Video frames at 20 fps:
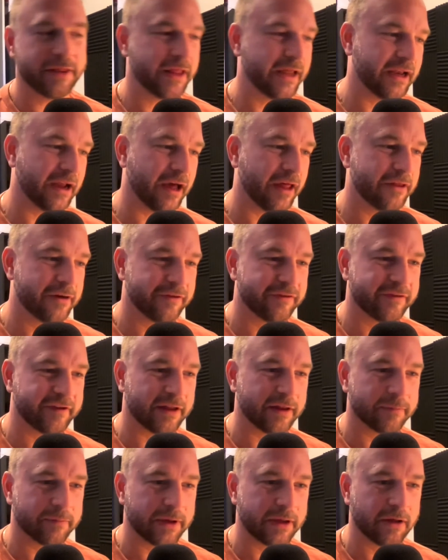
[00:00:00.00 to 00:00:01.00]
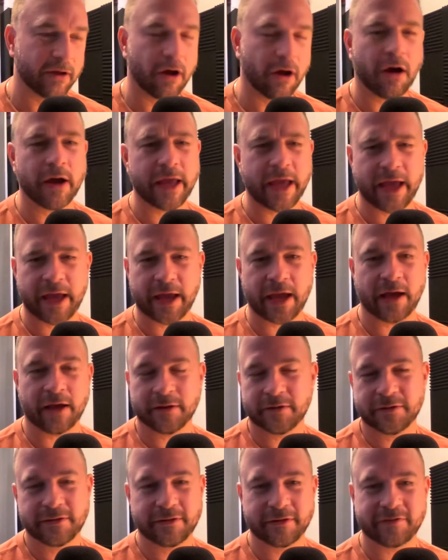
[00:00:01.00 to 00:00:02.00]
And then others telling me, oh,
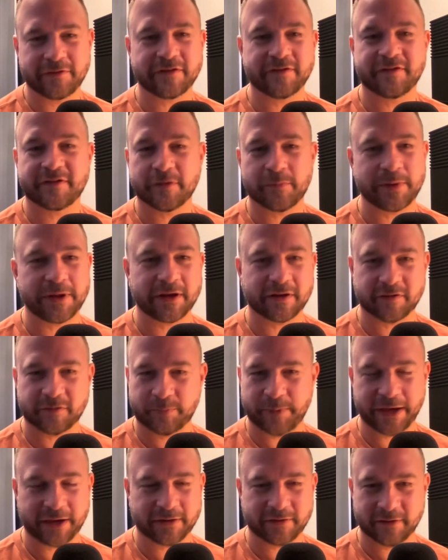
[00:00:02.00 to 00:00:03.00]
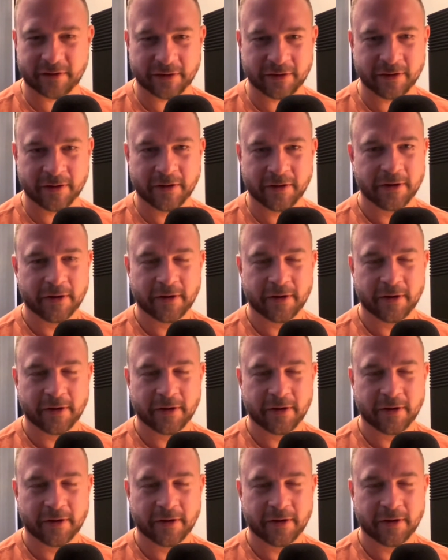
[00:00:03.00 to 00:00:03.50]
yeah, this is to be expected